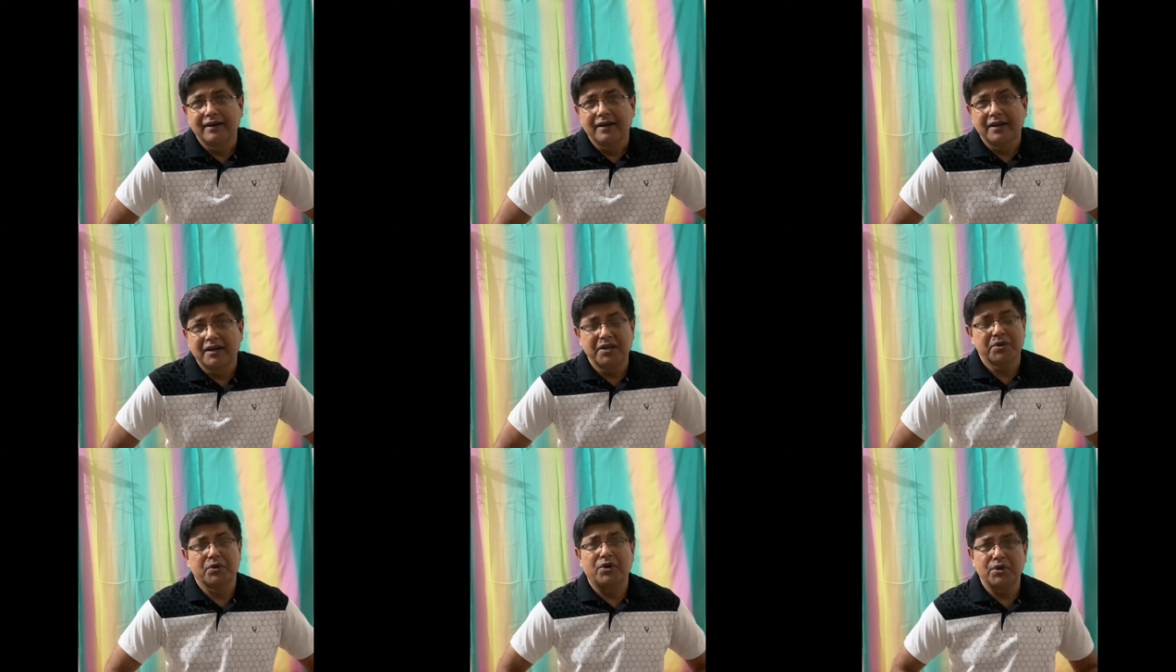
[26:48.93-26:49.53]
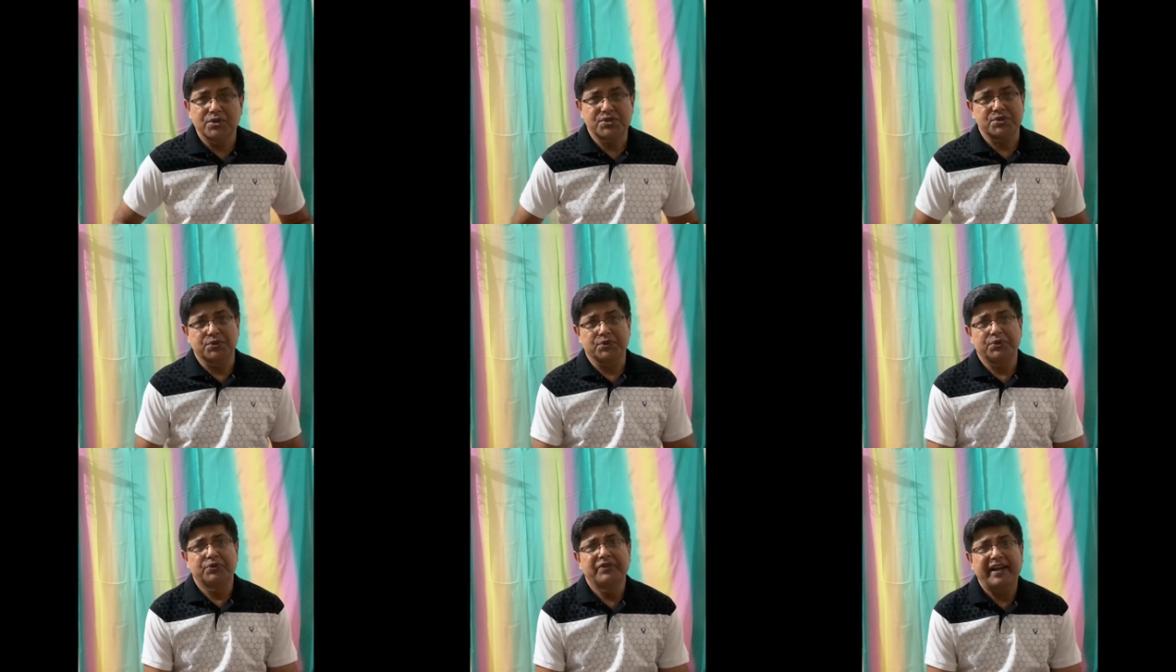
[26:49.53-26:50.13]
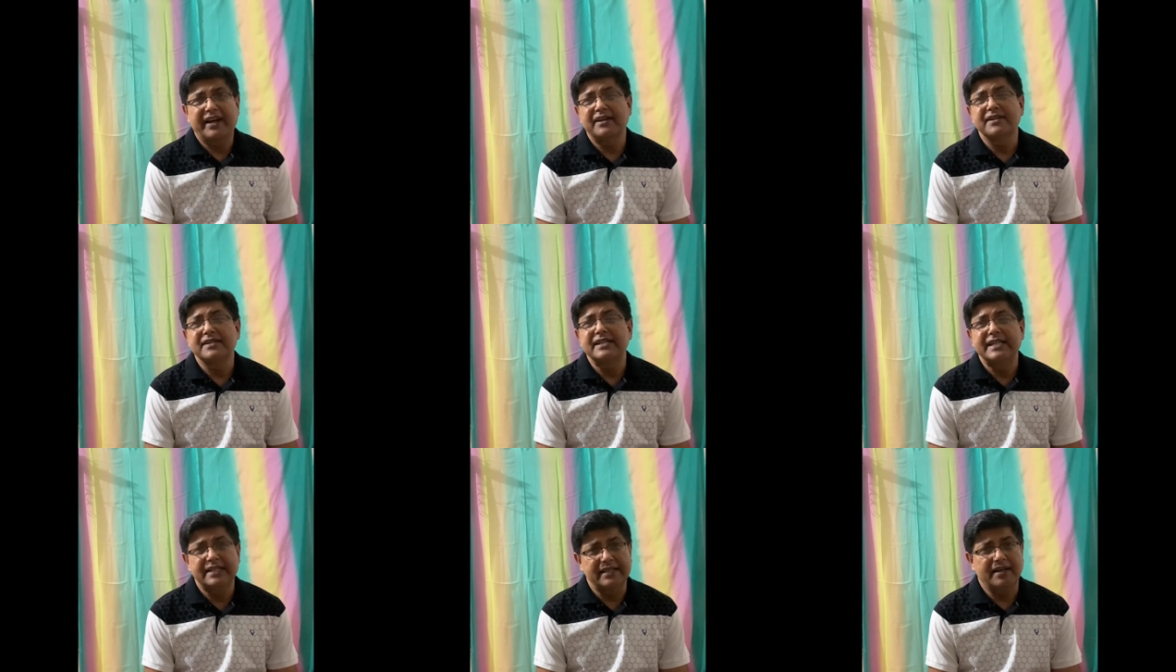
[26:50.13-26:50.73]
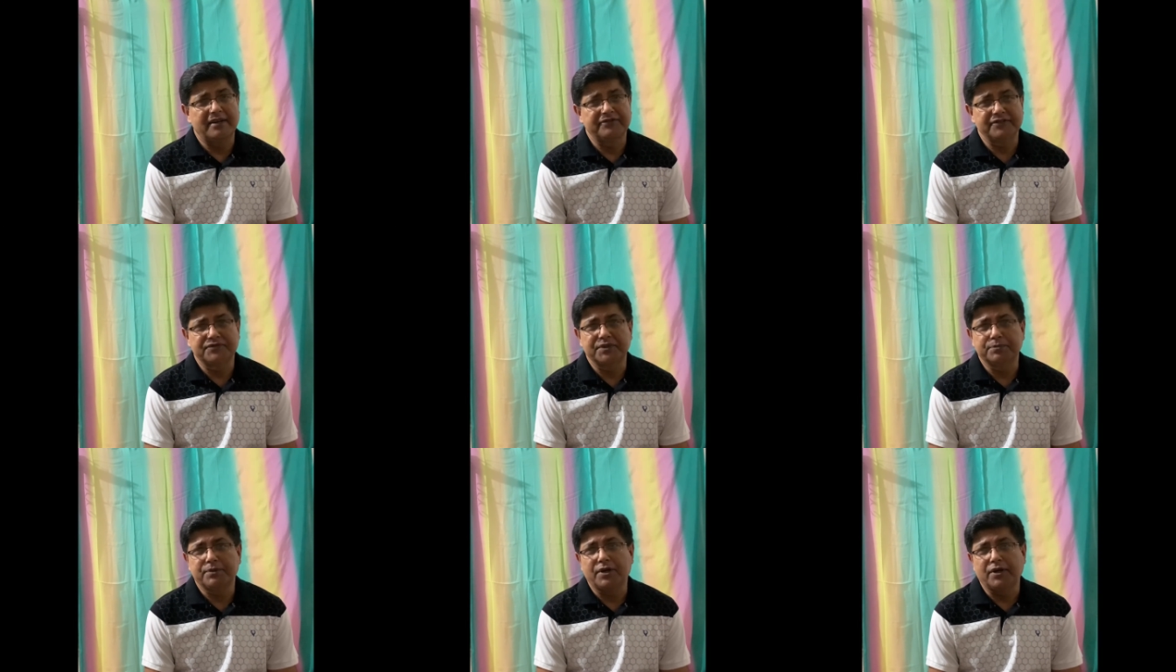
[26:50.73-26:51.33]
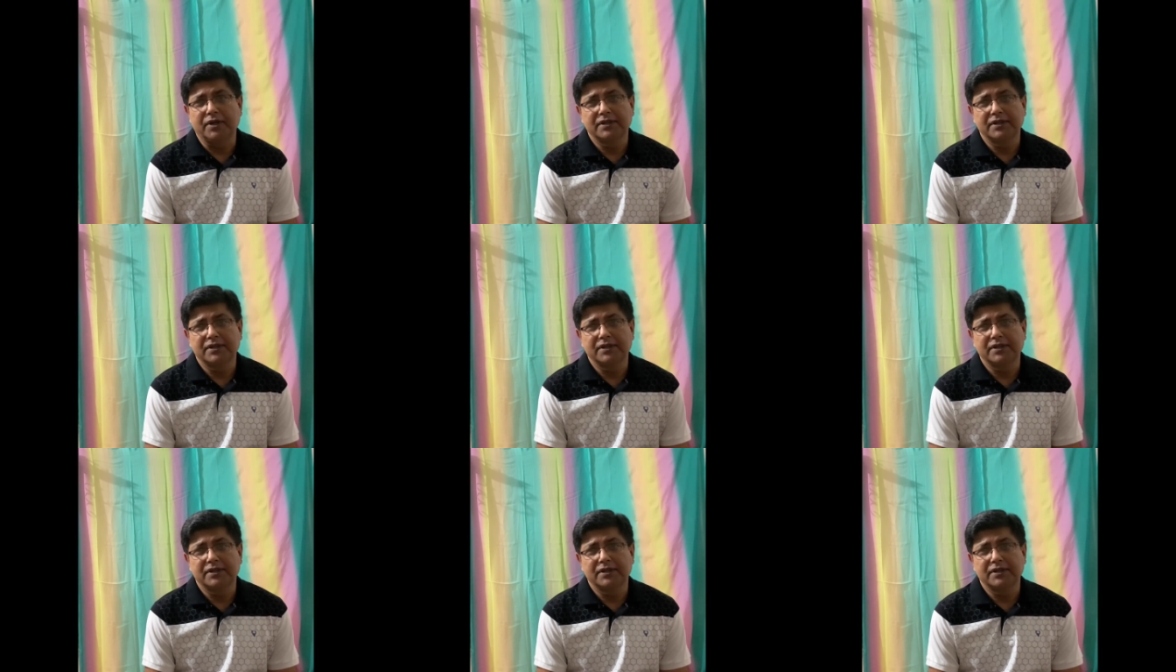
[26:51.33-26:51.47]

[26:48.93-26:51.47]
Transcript: He also had had enough of the boy.